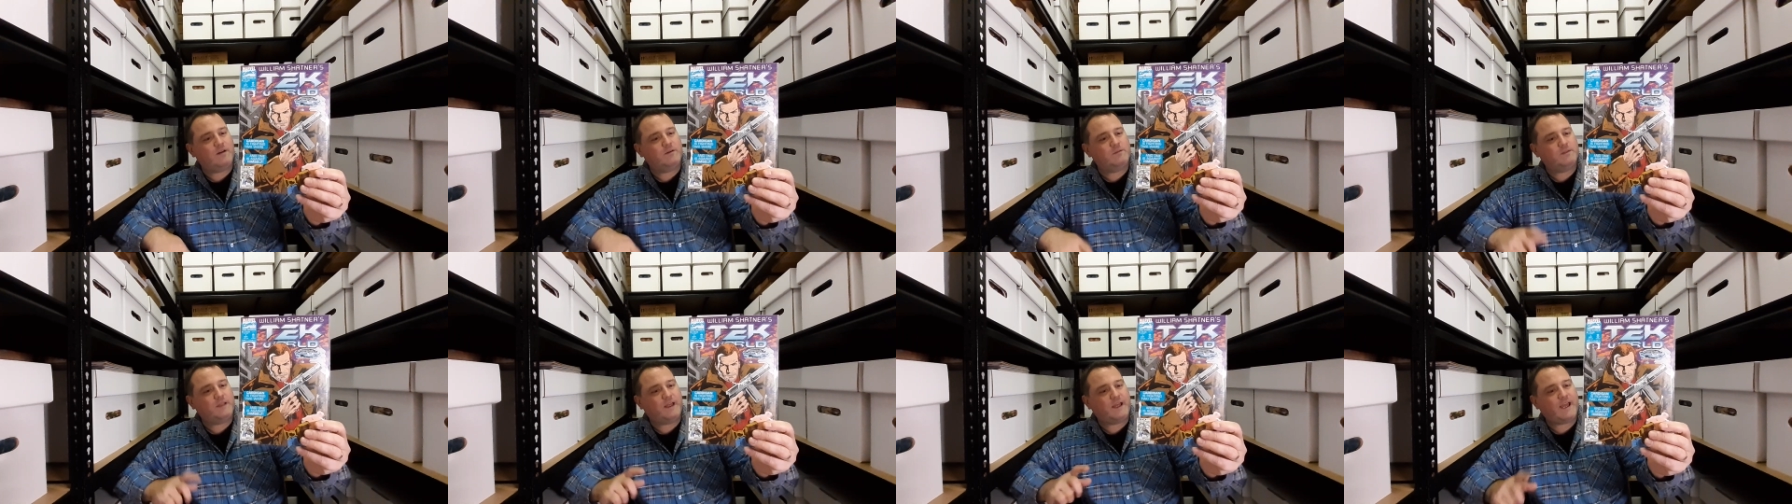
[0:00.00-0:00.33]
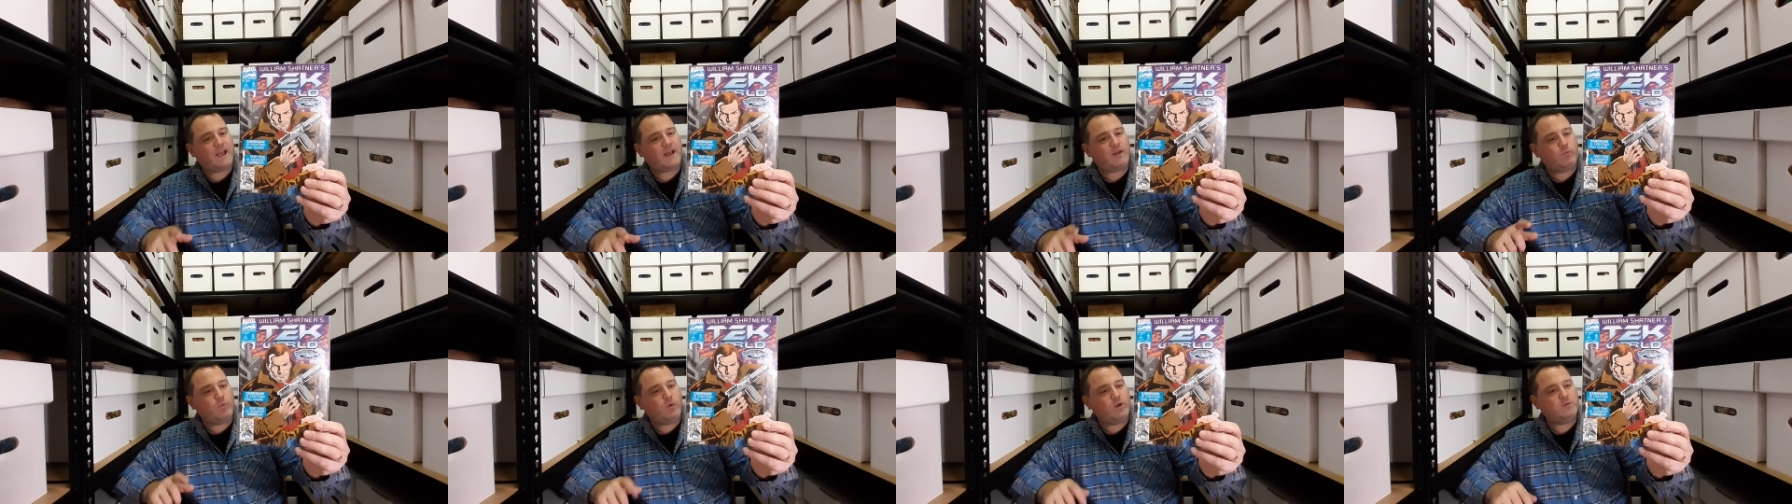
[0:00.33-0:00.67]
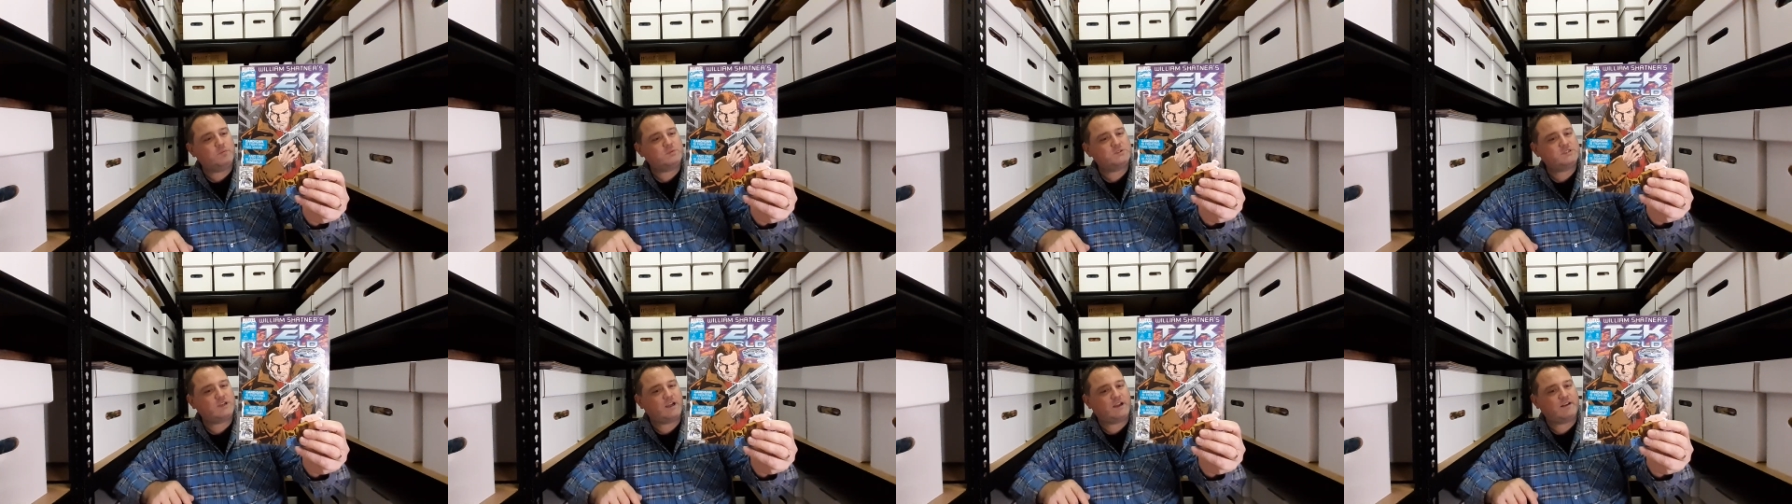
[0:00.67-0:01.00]
they had William
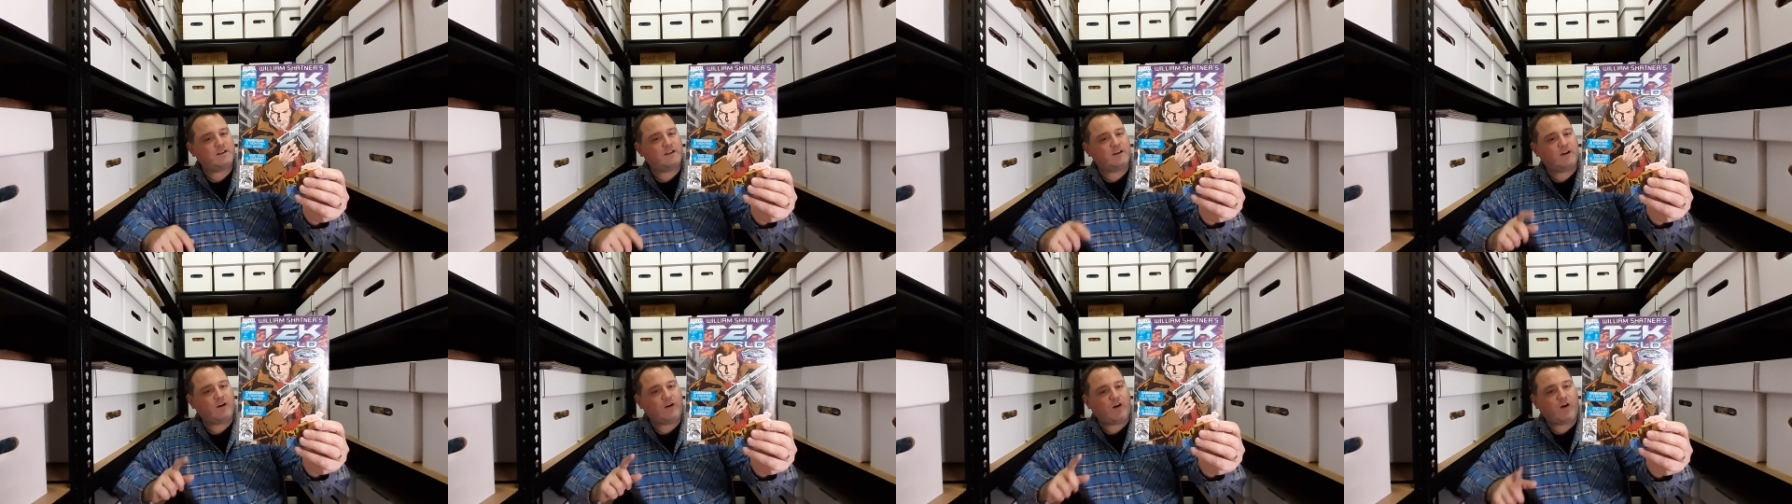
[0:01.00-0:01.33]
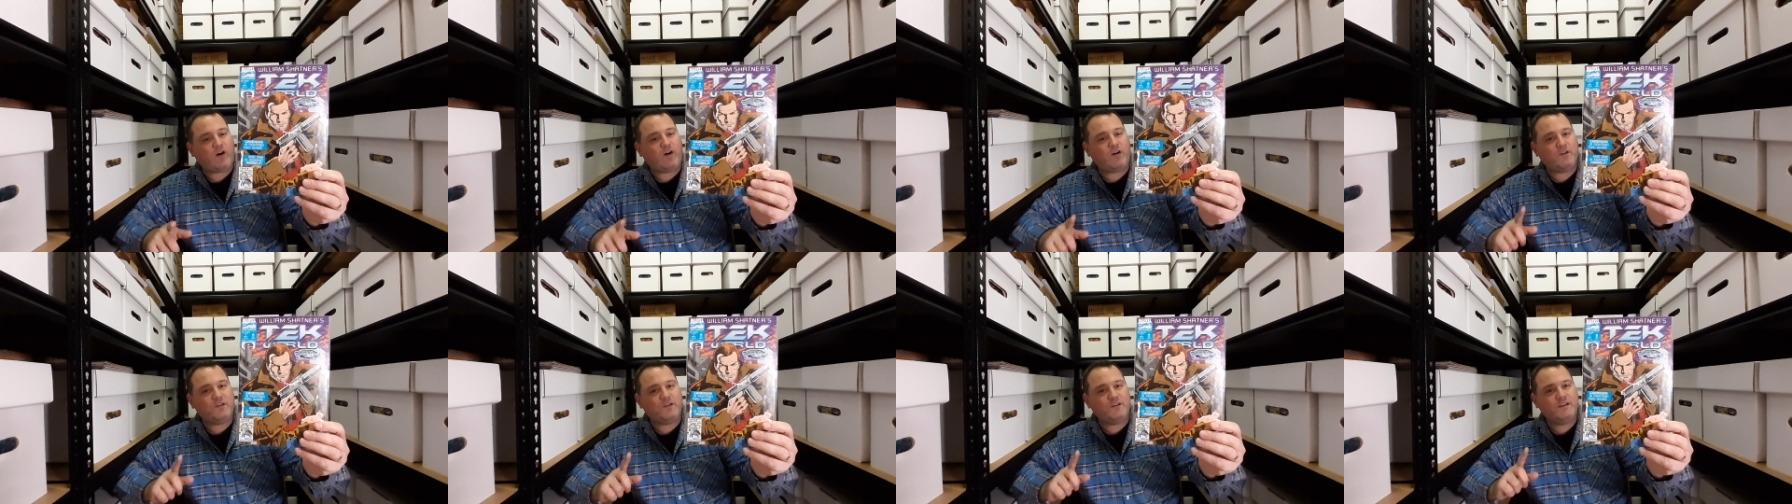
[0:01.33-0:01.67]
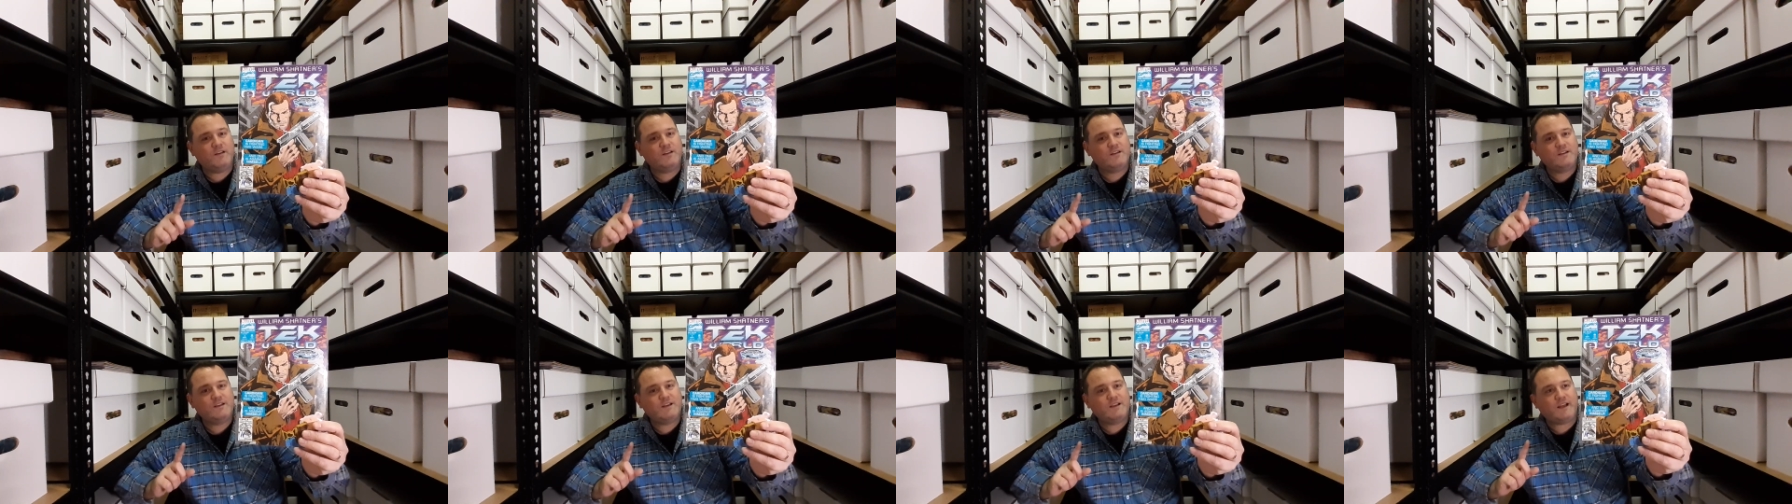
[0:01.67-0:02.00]
Shatner on
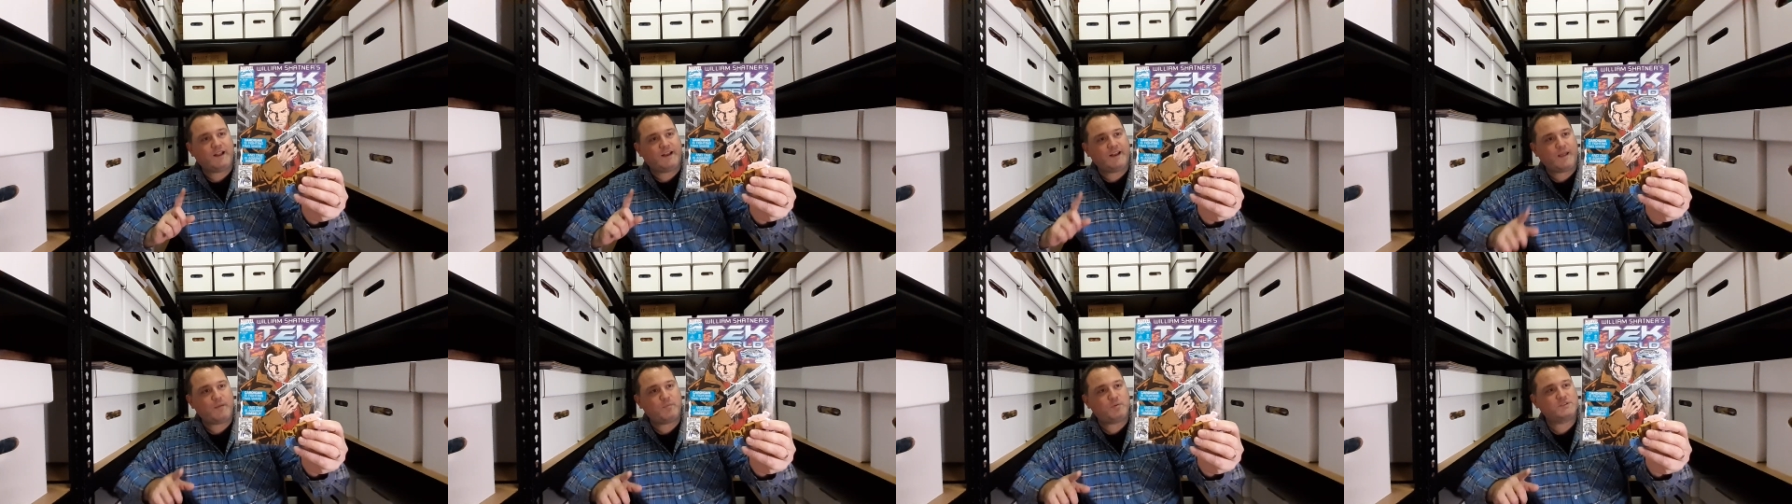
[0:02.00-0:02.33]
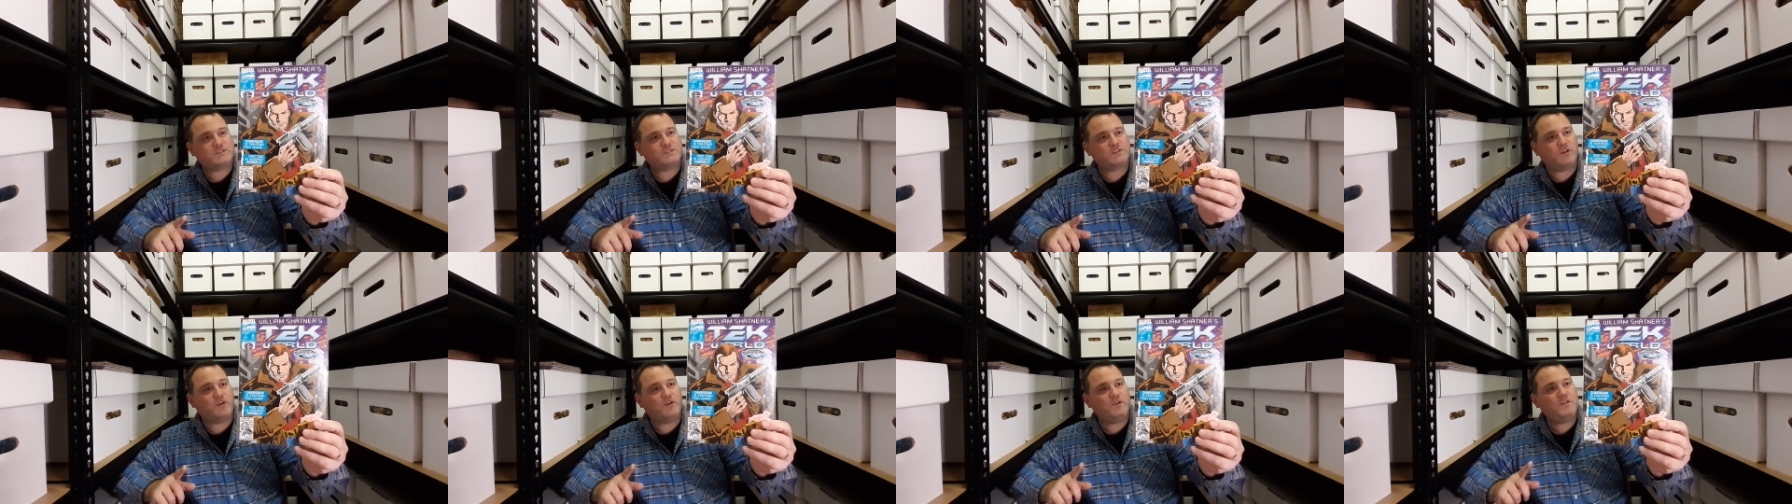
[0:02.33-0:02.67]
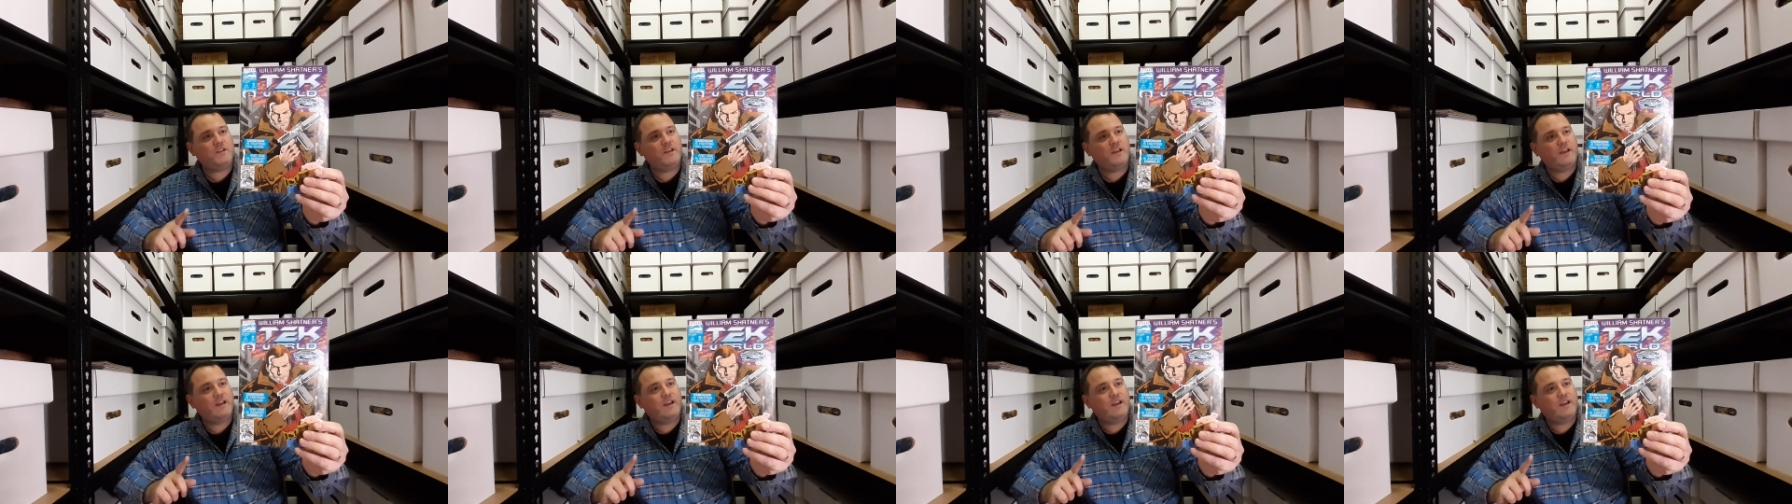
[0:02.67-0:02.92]
an episode,